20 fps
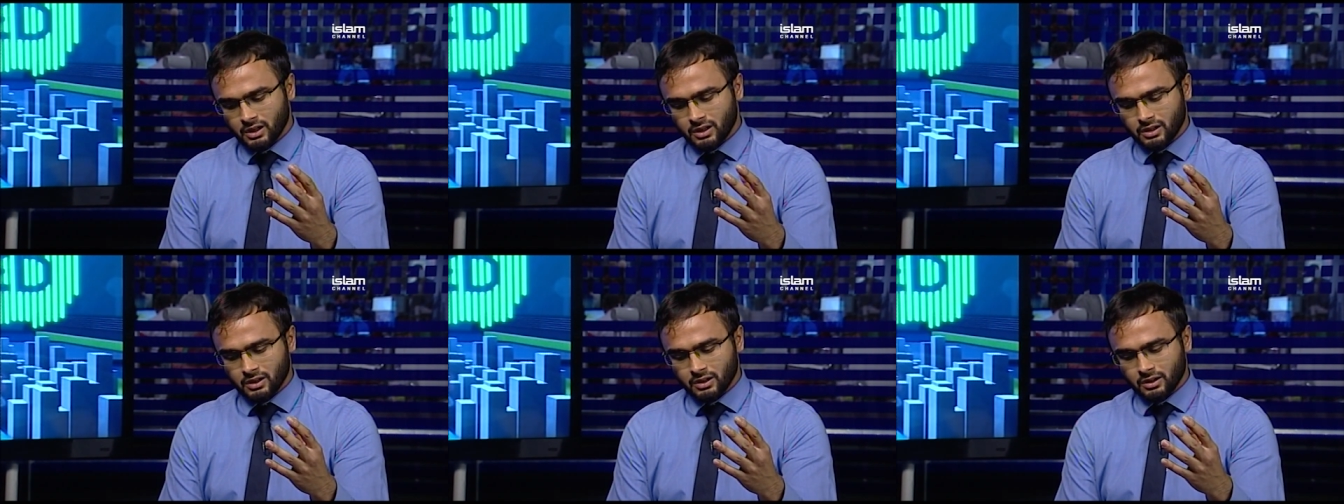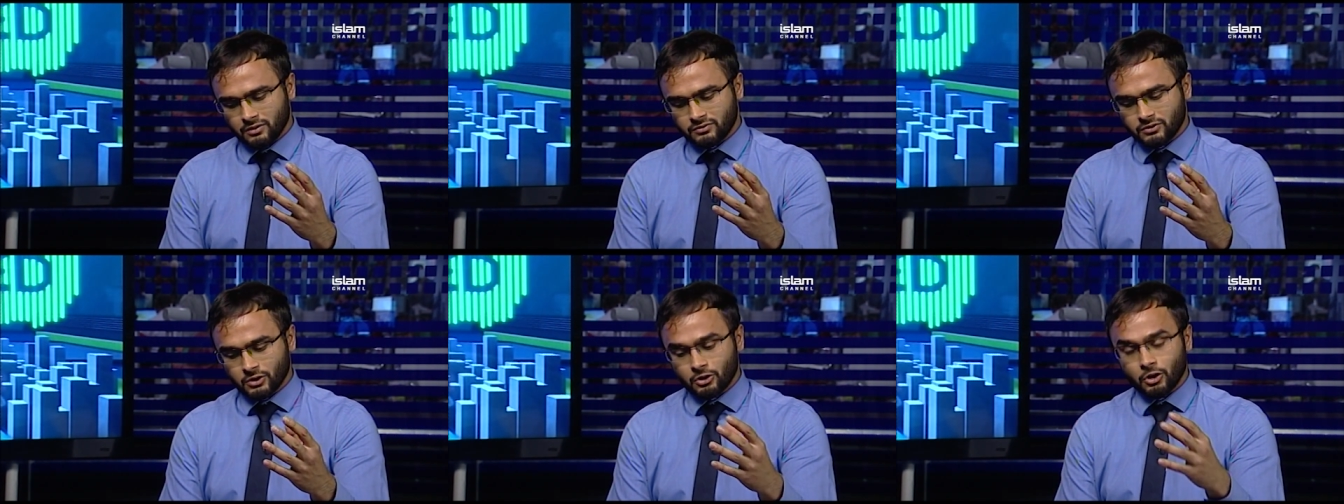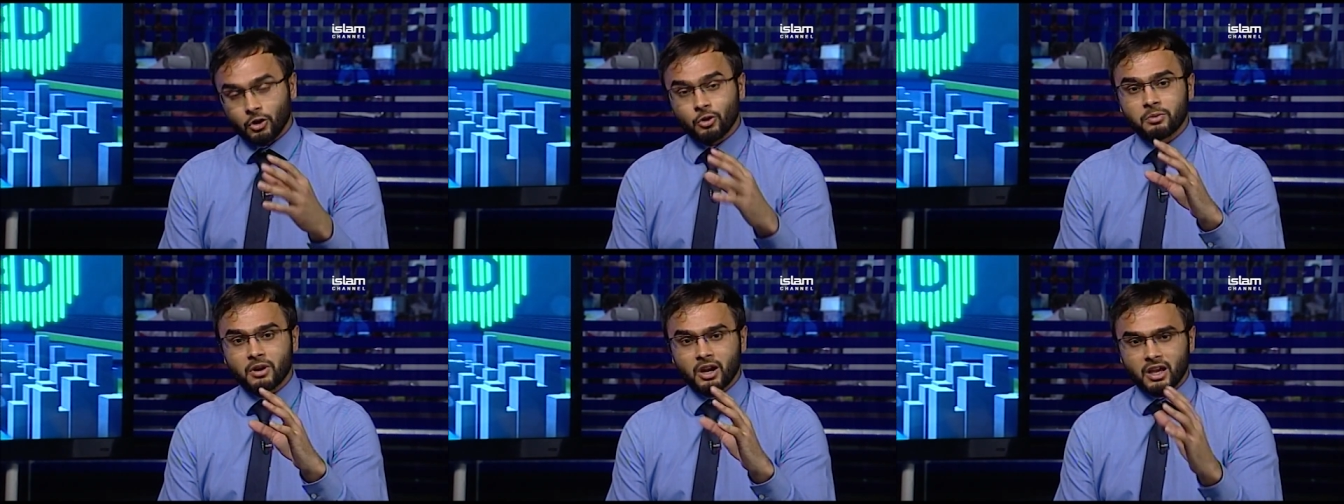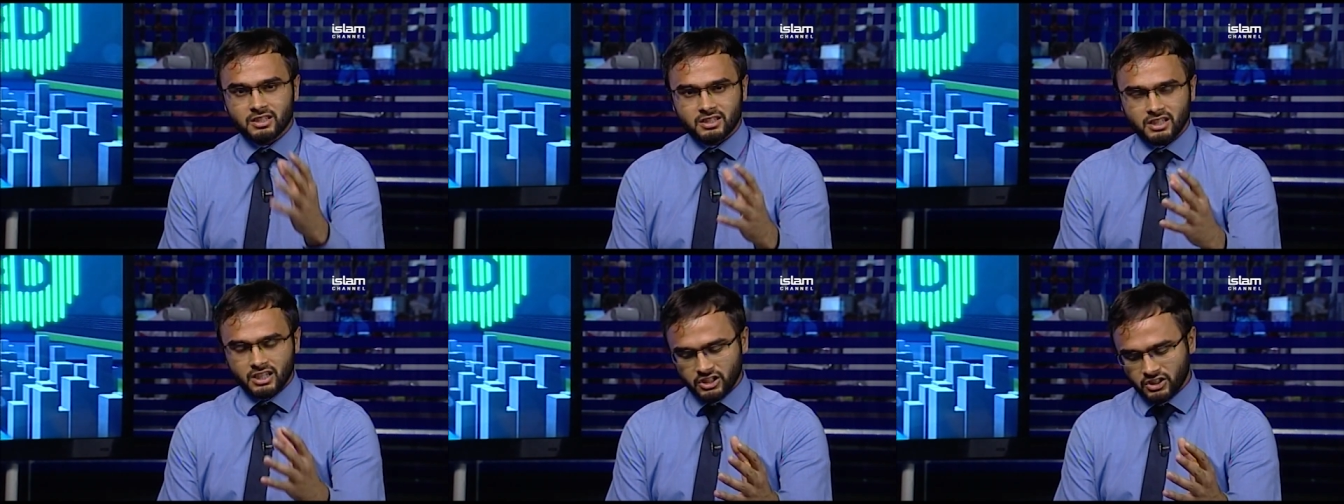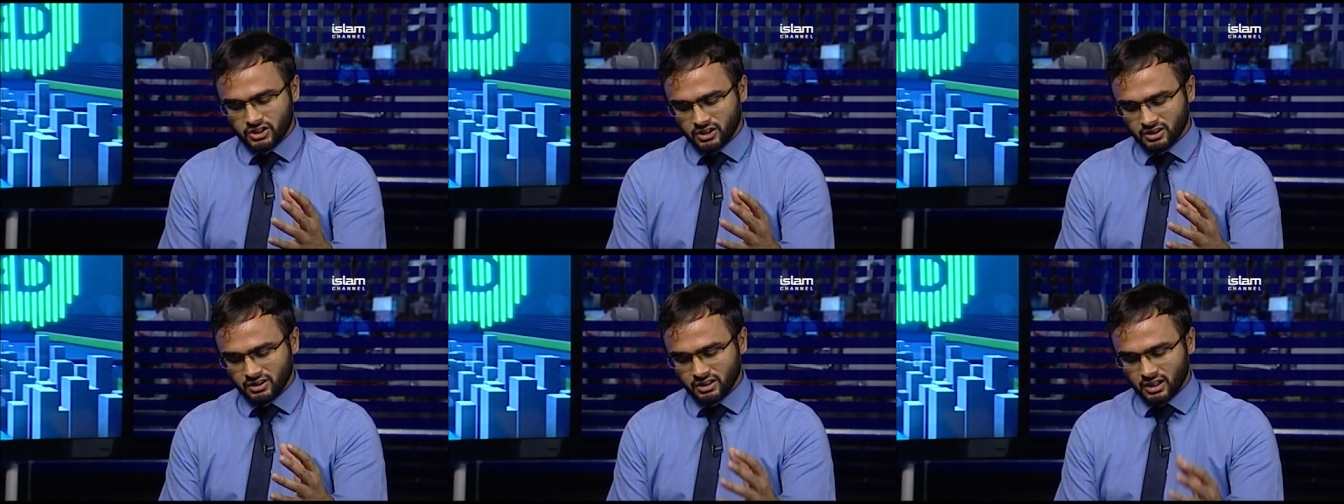uh, of the
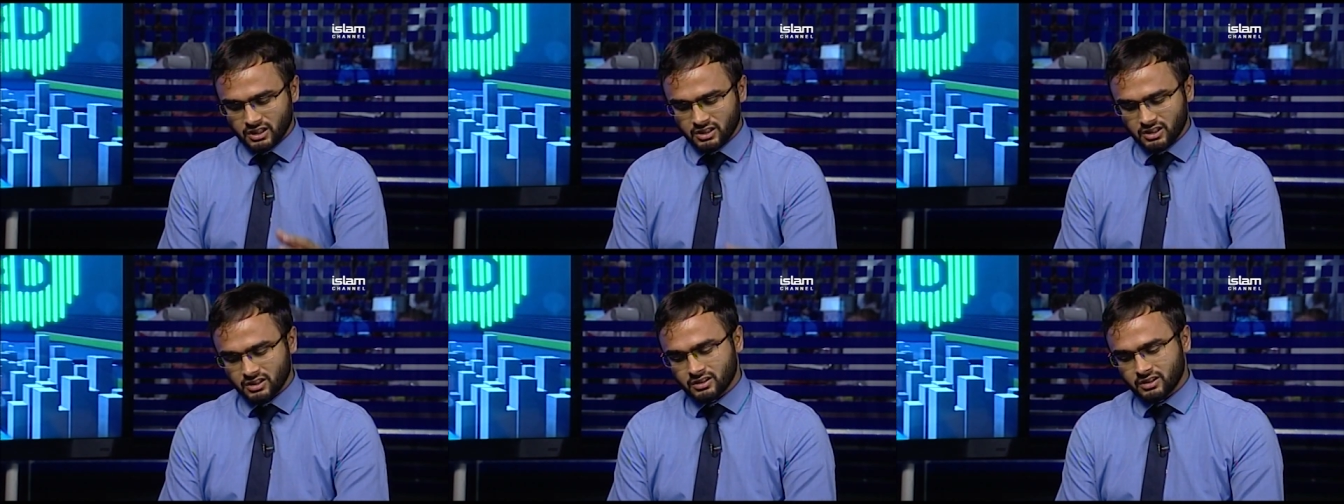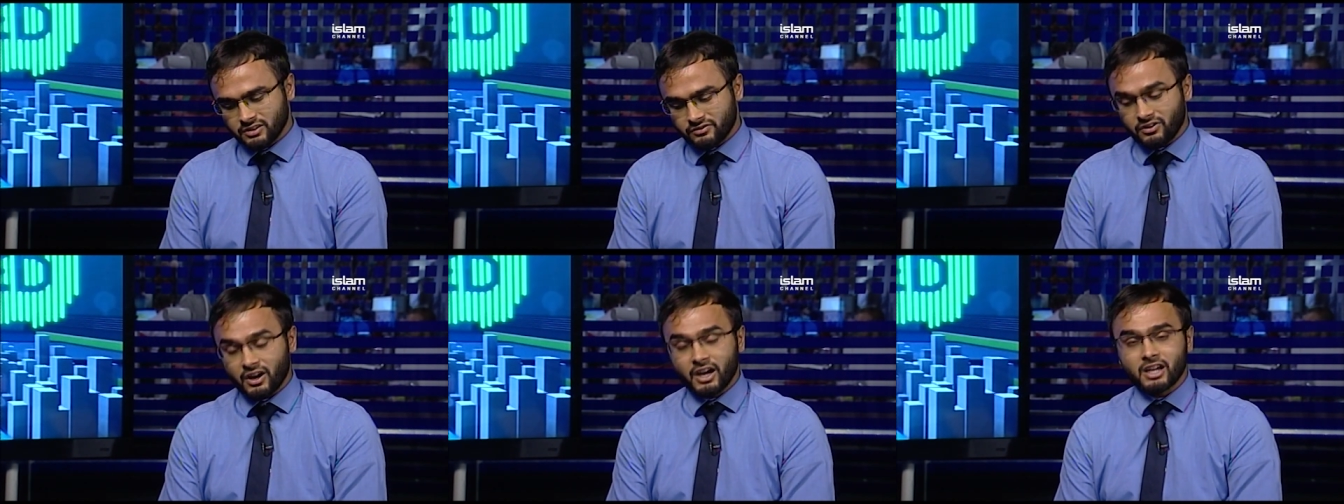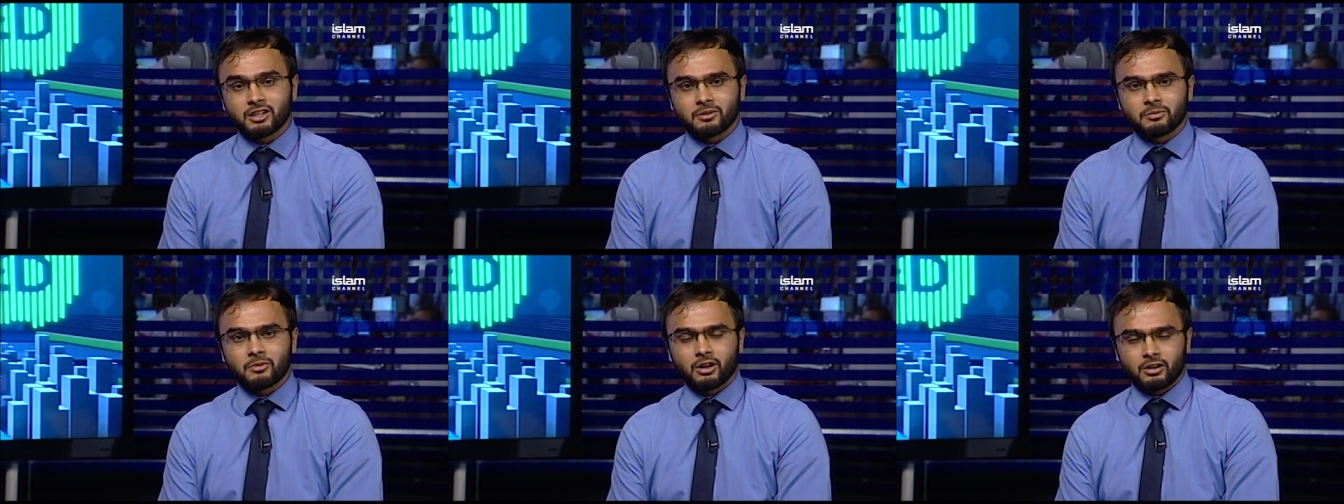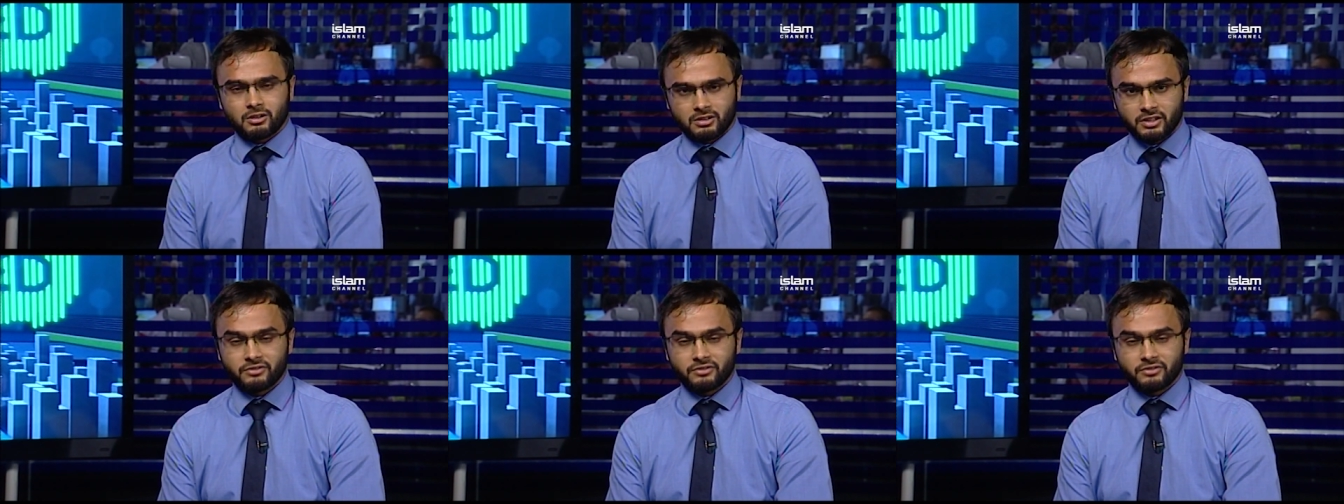globalization that's defined the mar